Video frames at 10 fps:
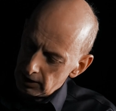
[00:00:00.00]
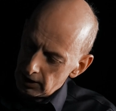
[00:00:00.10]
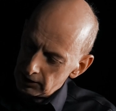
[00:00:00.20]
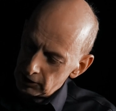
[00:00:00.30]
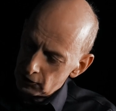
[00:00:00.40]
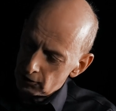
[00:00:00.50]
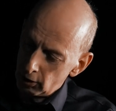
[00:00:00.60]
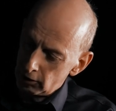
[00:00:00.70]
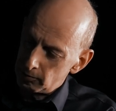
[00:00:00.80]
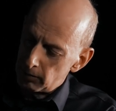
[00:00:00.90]
and it's
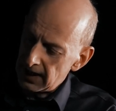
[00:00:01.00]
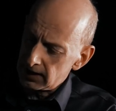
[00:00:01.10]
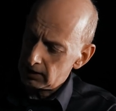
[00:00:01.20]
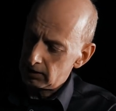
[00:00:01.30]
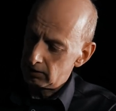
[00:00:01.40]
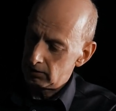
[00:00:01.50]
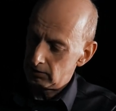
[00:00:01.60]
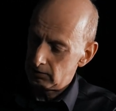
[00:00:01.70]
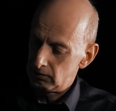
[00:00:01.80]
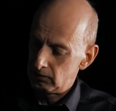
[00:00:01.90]
colored black,
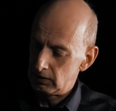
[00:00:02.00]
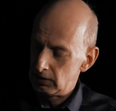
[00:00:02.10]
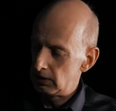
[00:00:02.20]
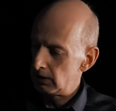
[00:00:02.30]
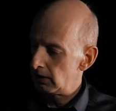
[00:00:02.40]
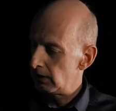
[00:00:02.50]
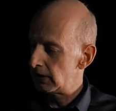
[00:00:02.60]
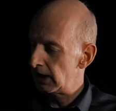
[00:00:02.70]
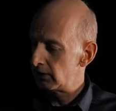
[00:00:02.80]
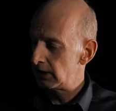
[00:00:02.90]
and
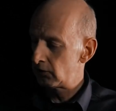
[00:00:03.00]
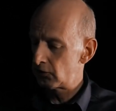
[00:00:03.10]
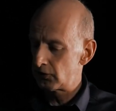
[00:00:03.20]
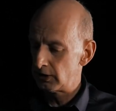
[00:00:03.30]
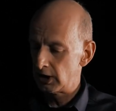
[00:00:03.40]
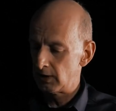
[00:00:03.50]
then it's